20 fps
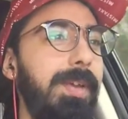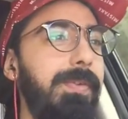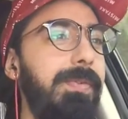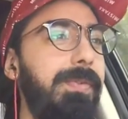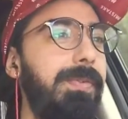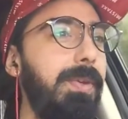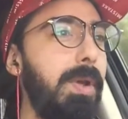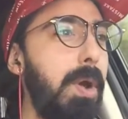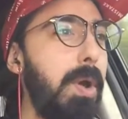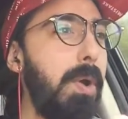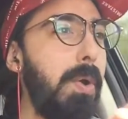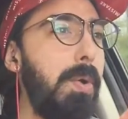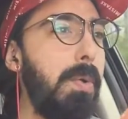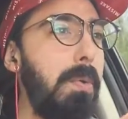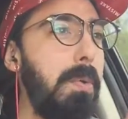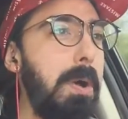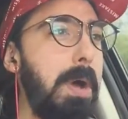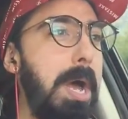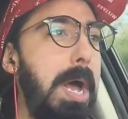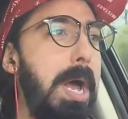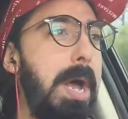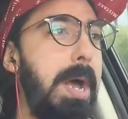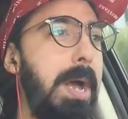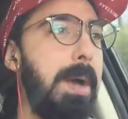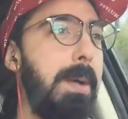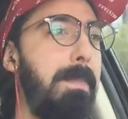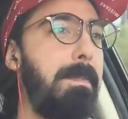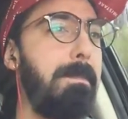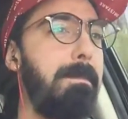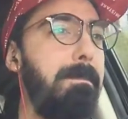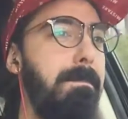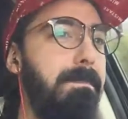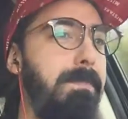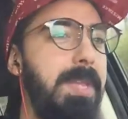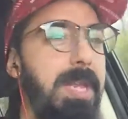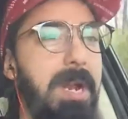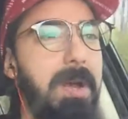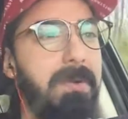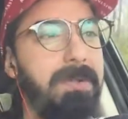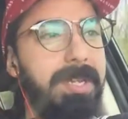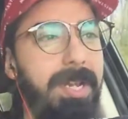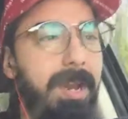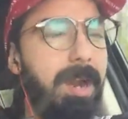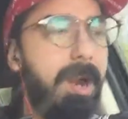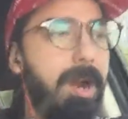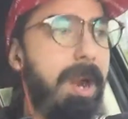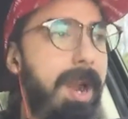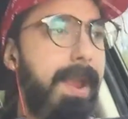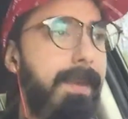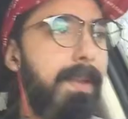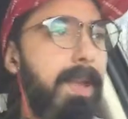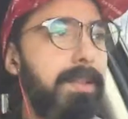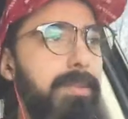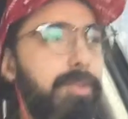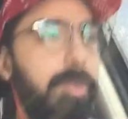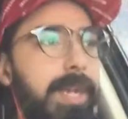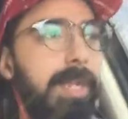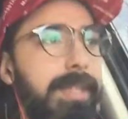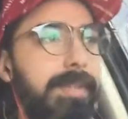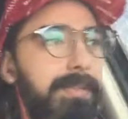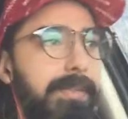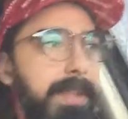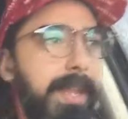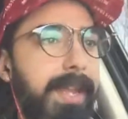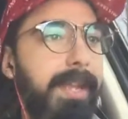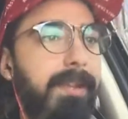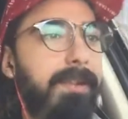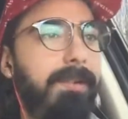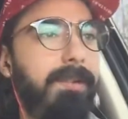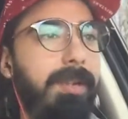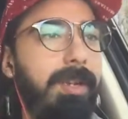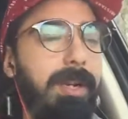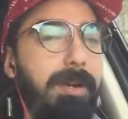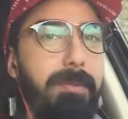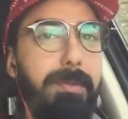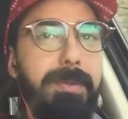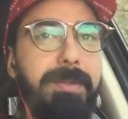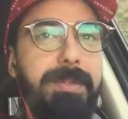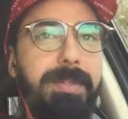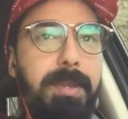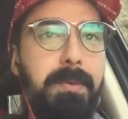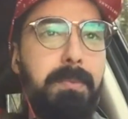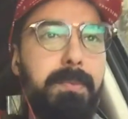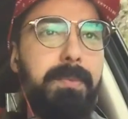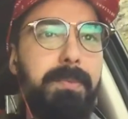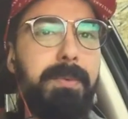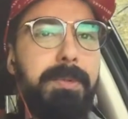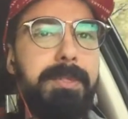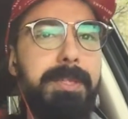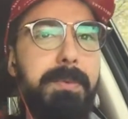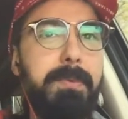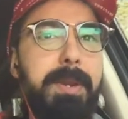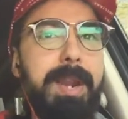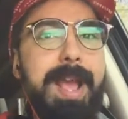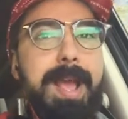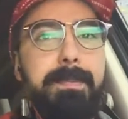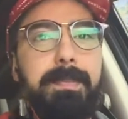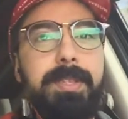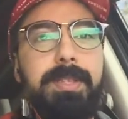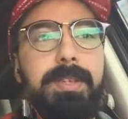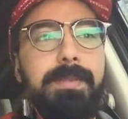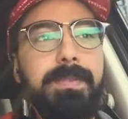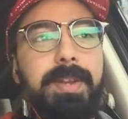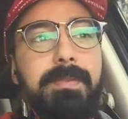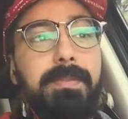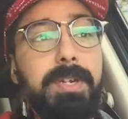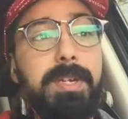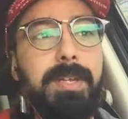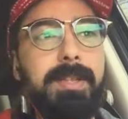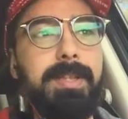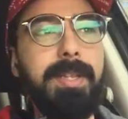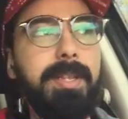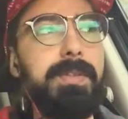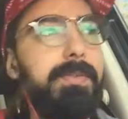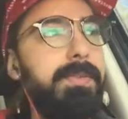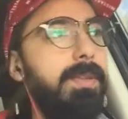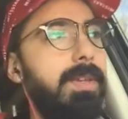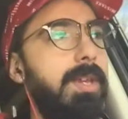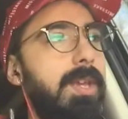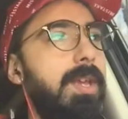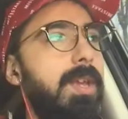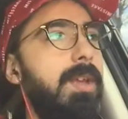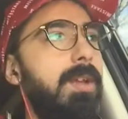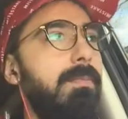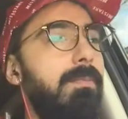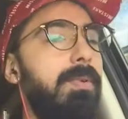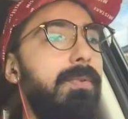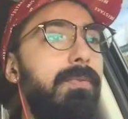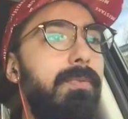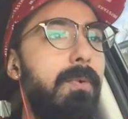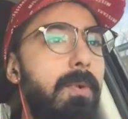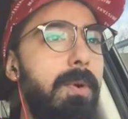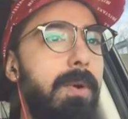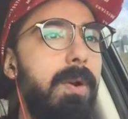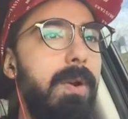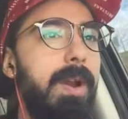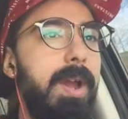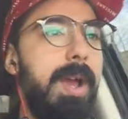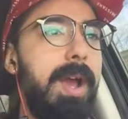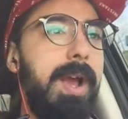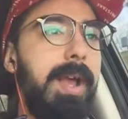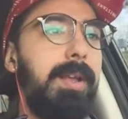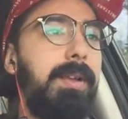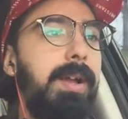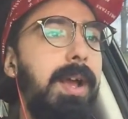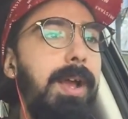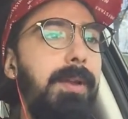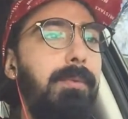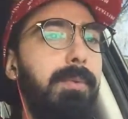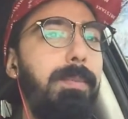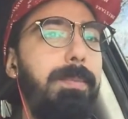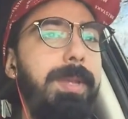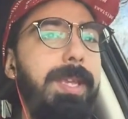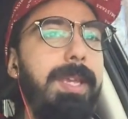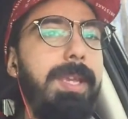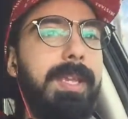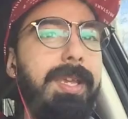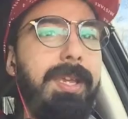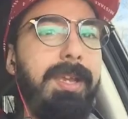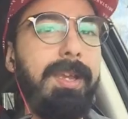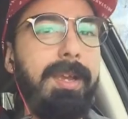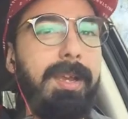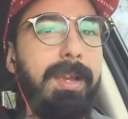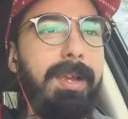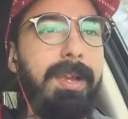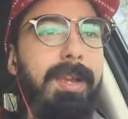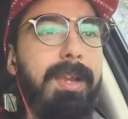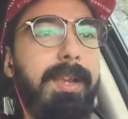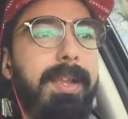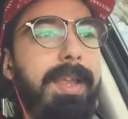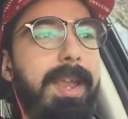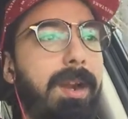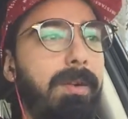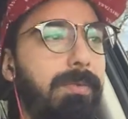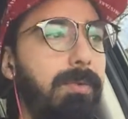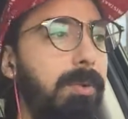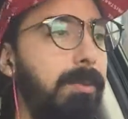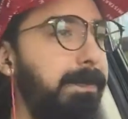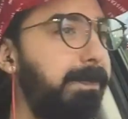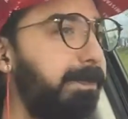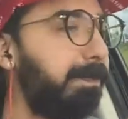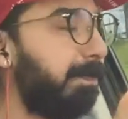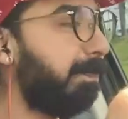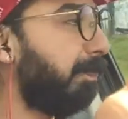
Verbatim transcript: So, um, you know, I was like, all right, I'll try this thing. You know, we'll see, we'll see what happens. I've never done this before. I, I will be uh, careful.